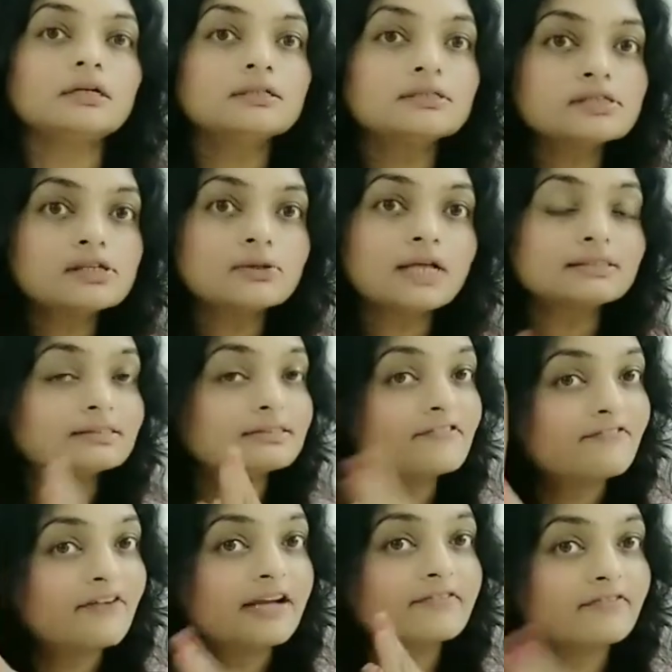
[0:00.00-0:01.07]
So that's the
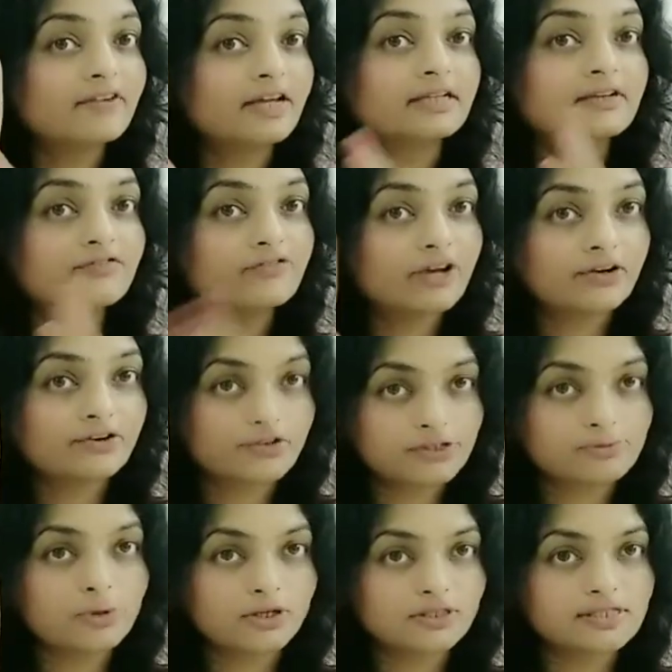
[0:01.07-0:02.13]
fight, flight, and fright
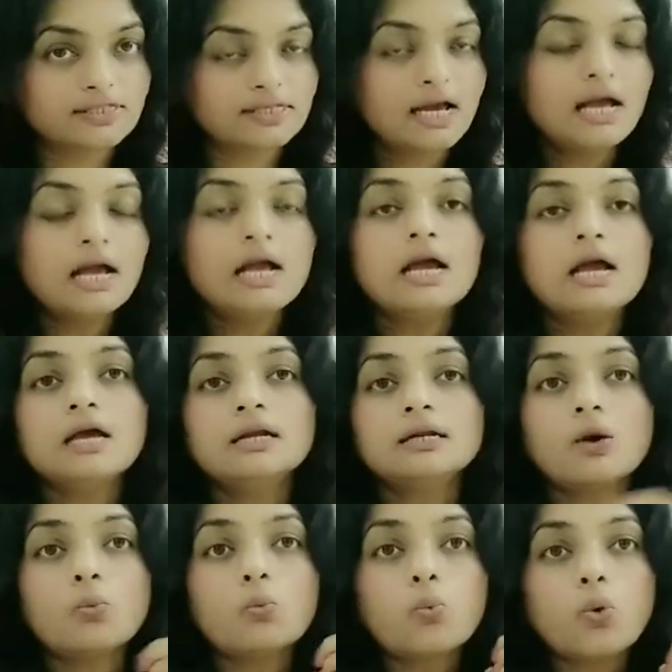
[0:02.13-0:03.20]
response.
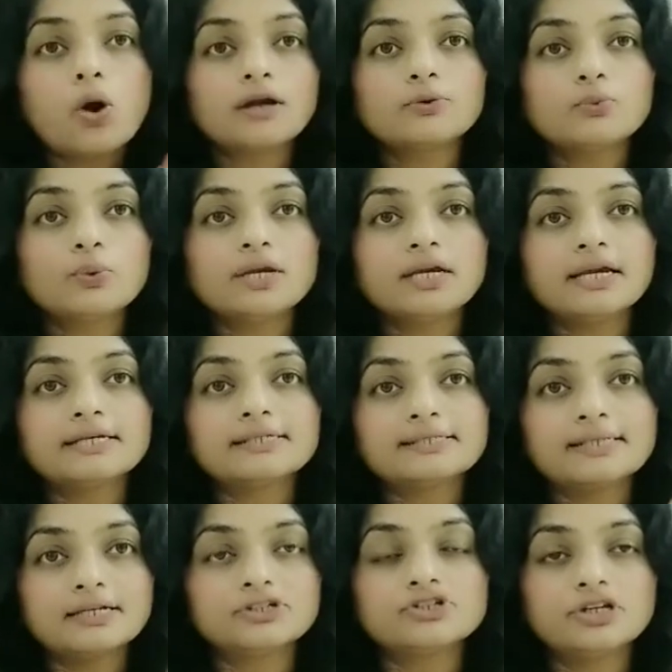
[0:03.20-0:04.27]
Now, what we
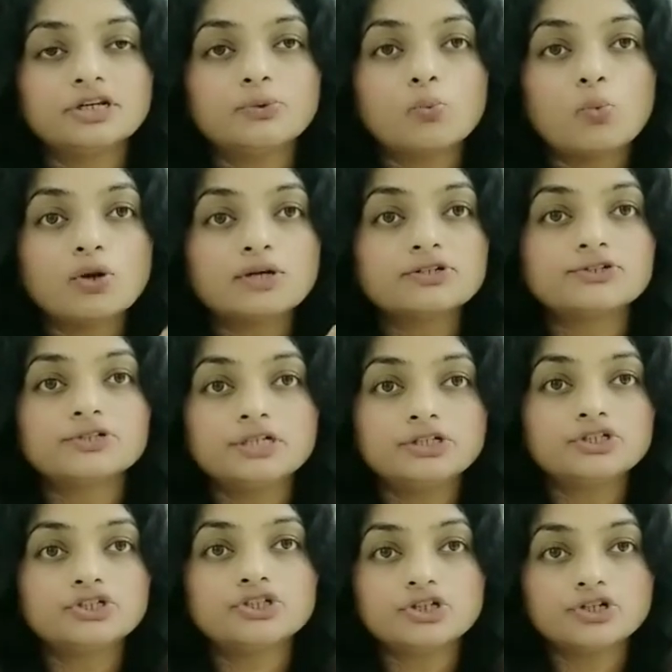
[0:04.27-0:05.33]
essentially want to
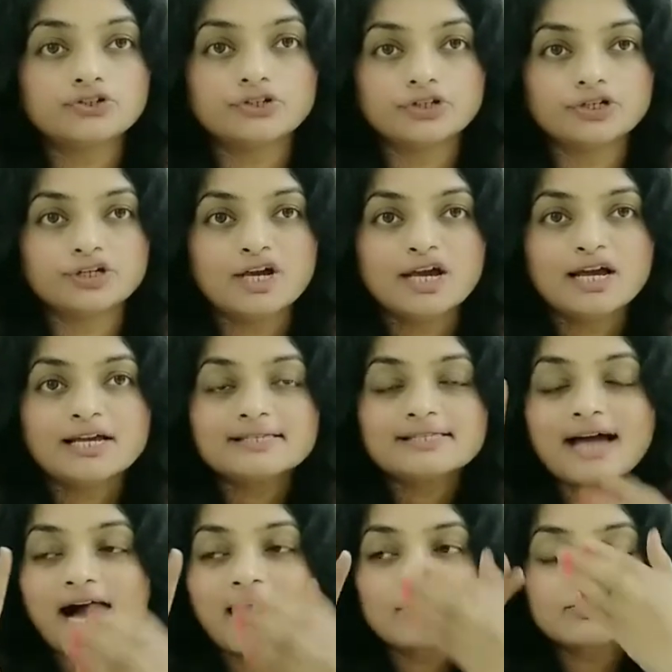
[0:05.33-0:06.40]
teach children is
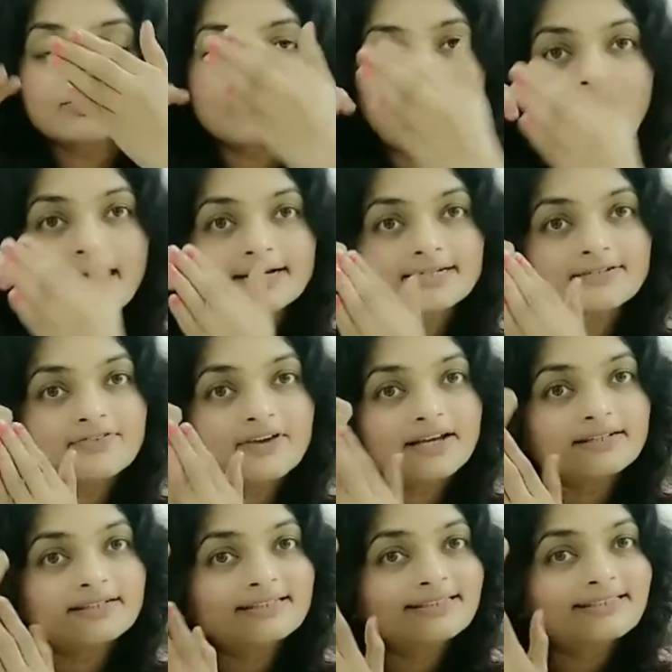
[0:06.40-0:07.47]
how to
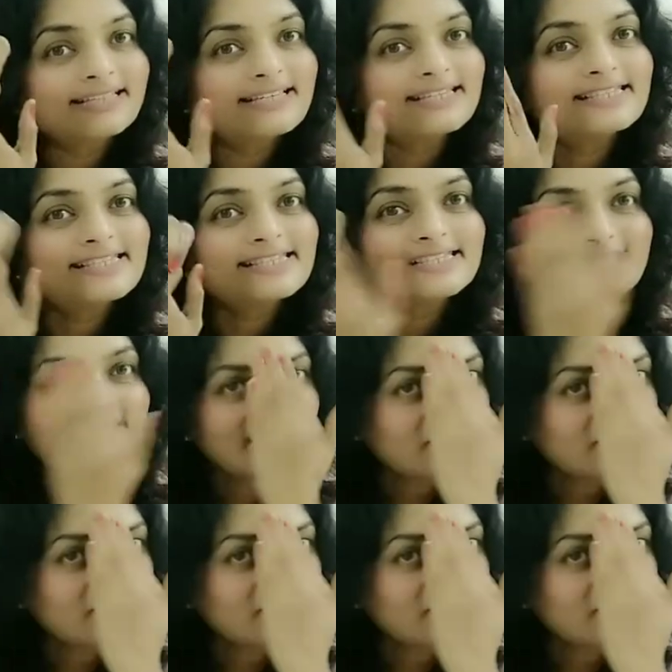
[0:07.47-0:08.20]
activate this